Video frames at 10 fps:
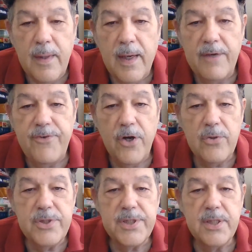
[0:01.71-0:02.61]
Hi
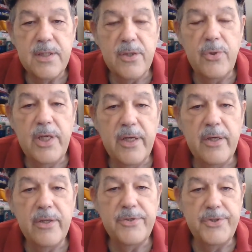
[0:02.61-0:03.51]
folks, Lou
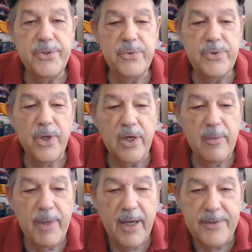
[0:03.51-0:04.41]
here to talk
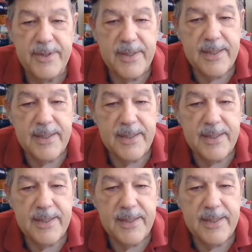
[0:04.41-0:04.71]
about